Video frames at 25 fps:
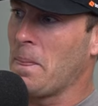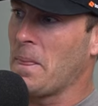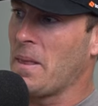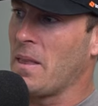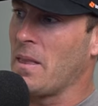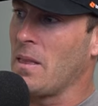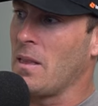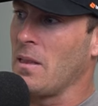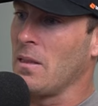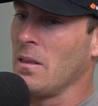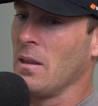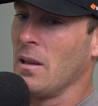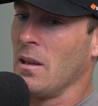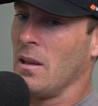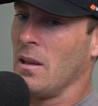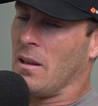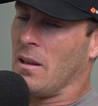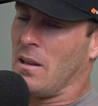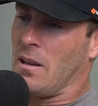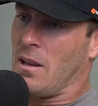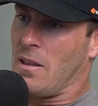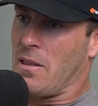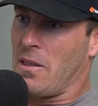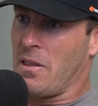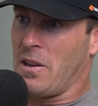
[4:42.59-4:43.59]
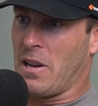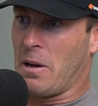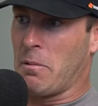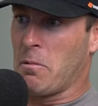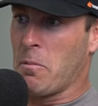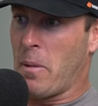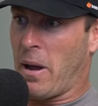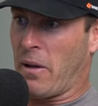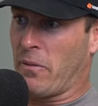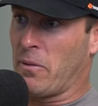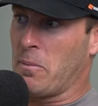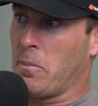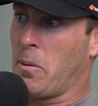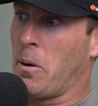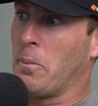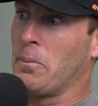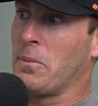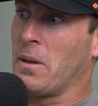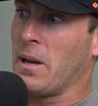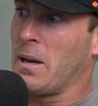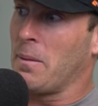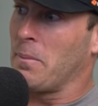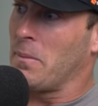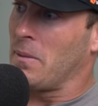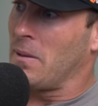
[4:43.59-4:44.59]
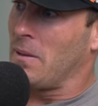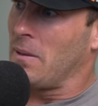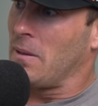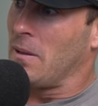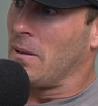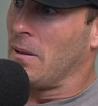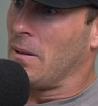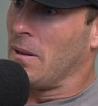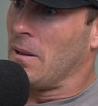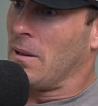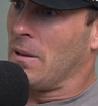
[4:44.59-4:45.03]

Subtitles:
and then the double backflip popped up, and